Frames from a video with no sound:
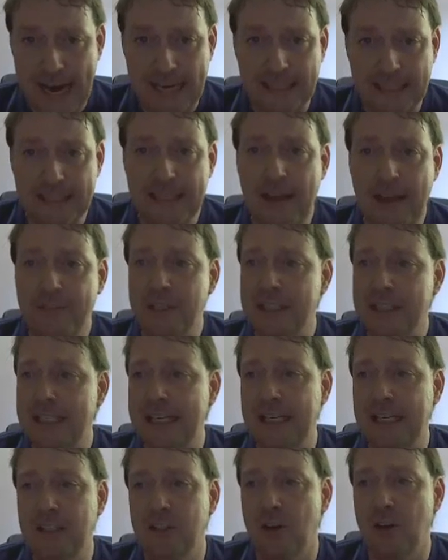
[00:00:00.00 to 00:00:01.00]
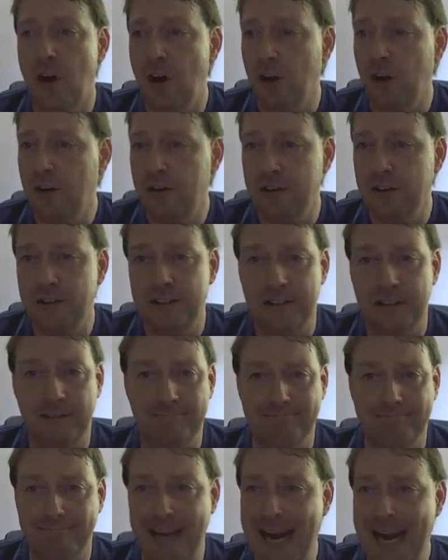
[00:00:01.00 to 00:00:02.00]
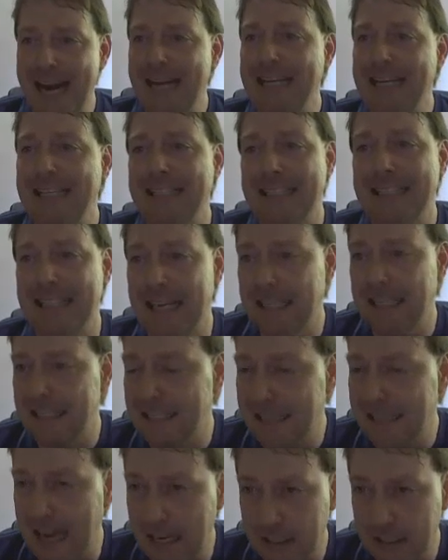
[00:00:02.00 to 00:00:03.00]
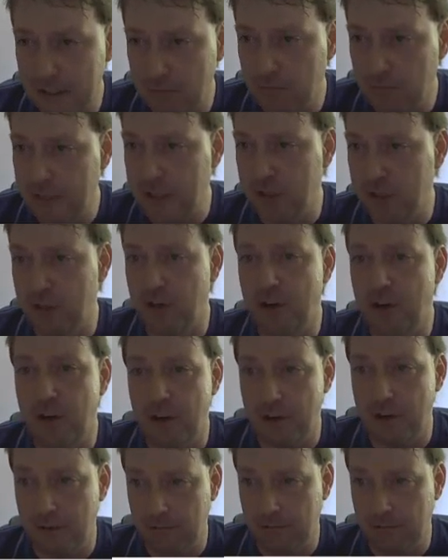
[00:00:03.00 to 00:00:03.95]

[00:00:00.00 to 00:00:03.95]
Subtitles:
$17.86 return.